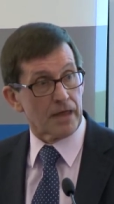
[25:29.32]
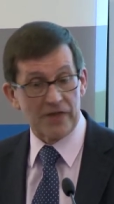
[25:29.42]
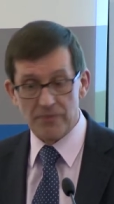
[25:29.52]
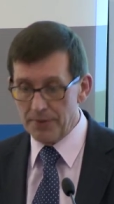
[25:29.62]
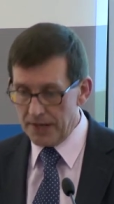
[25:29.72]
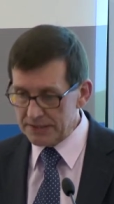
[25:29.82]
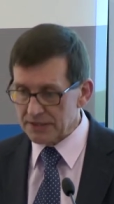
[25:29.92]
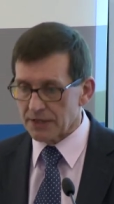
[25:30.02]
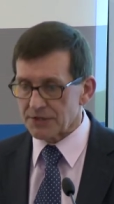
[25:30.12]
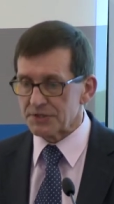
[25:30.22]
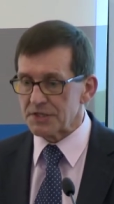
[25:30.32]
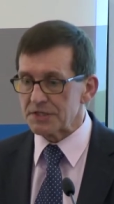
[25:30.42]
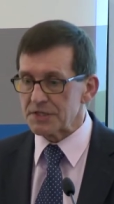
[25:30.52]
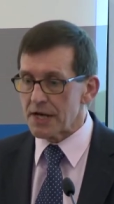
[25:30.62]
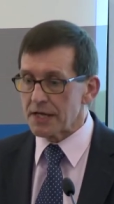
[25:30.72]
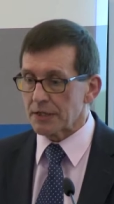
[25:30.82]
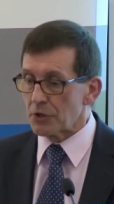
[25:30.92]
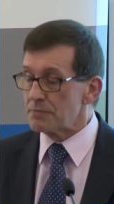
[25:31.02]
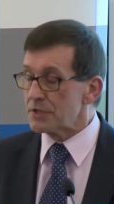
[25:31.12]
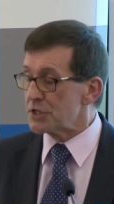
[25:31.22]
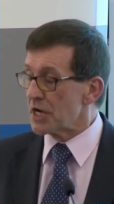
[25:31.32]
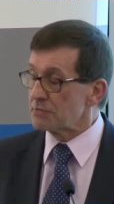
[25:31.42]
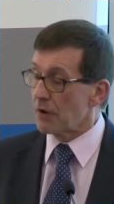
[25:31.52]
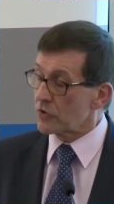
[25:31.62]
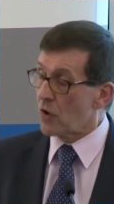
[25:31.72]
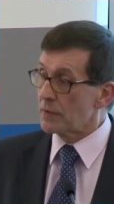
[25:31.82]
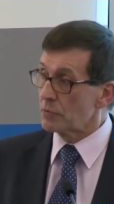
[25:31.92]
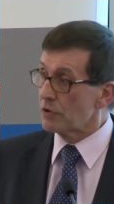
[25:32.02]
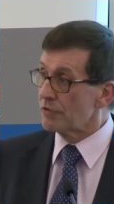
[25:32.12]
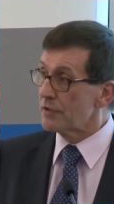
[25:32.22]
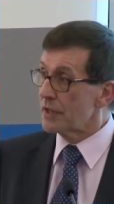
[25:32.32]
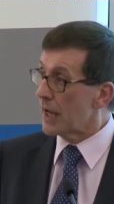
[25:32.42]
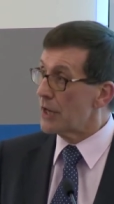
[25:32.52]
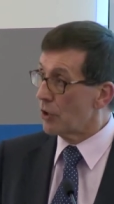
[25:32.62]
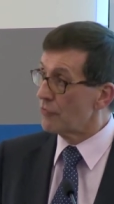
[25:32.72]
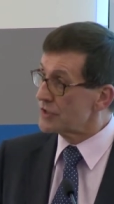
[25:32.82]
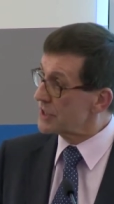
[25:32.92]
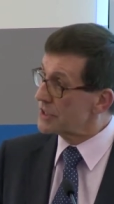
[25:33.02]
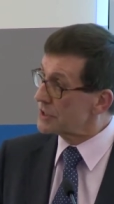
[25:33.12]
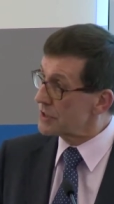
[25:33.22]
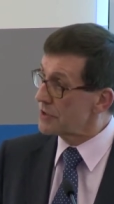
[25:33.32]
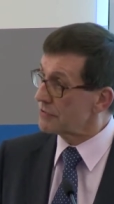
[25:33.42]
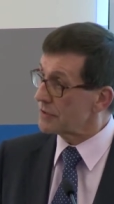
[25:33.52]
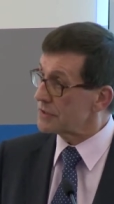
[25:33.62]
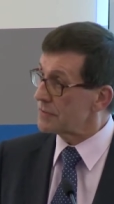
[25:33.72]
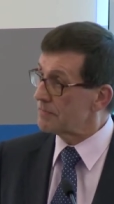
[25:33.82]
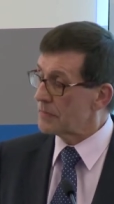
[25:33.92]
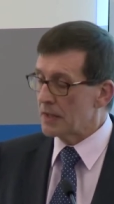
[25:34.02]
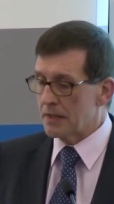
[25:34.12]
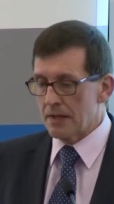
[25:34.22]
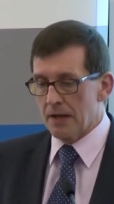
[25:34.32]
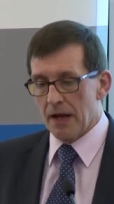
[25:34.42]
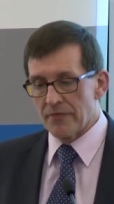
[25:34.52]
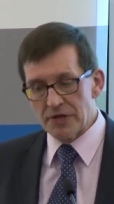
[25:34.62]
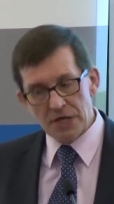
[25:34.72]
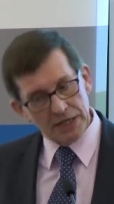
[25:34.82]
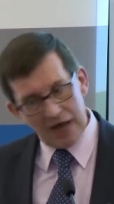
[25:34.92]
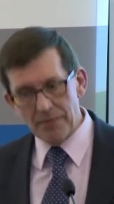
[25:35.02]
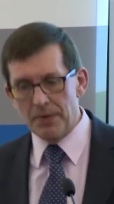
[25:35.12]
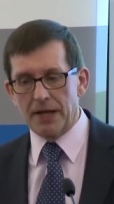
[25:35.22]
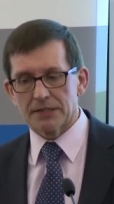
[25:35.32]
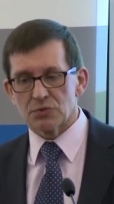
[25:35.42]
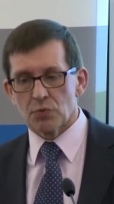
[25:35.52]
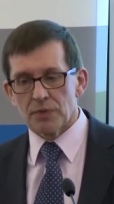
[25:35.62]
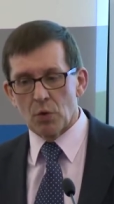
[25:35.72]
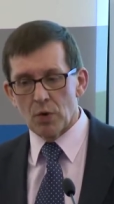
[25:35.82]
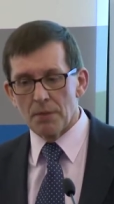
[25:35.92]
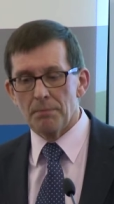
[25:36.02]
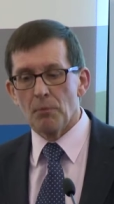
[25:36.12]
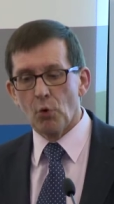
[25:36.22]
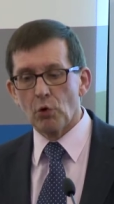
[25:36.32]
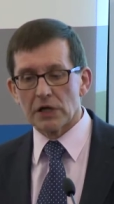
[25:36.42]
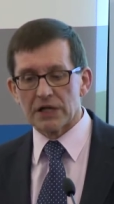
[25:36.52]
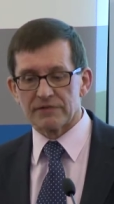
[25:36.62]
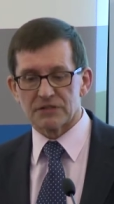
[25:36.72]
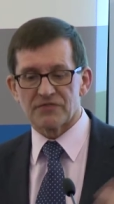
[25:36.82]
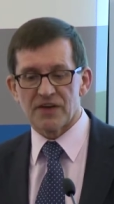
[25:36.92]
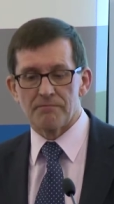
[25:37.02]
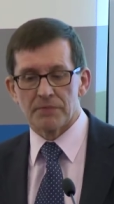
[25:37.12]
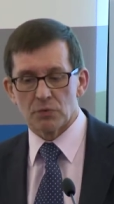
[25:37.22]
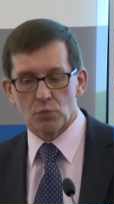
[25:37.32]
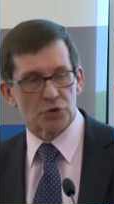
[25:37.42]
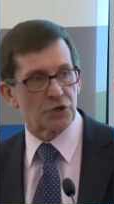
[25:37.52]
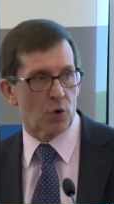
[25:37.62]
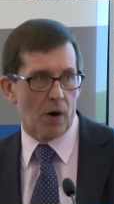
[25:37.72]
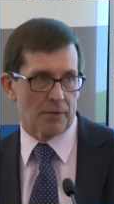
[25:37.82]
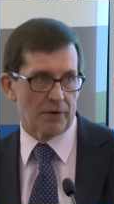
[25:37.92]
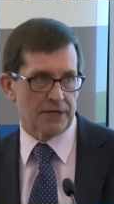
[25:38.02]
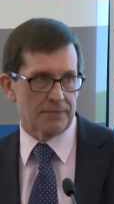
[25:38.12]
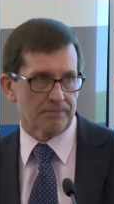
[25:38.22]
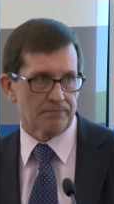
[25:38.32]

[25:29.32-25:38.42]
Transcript: Other parts, like the CCA, can only be changed by the Commonwealth and not the states and territories. And there are yet other parts where all levels of government would cooperate.